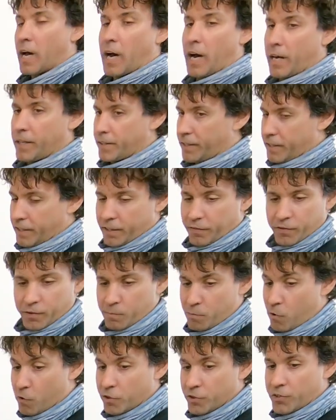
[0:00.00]
on the different
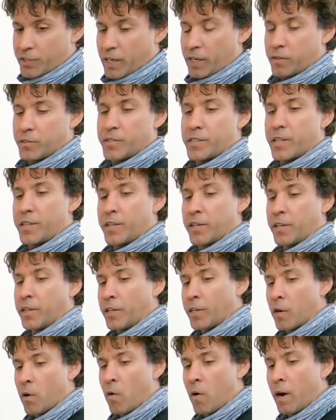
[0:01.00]
motorcycles that they're gonna
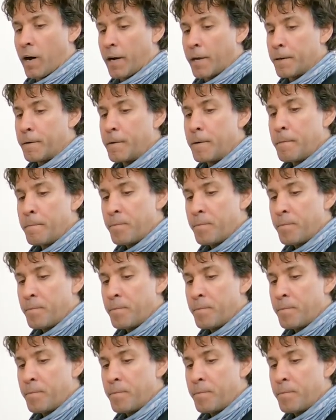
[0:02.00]
go on.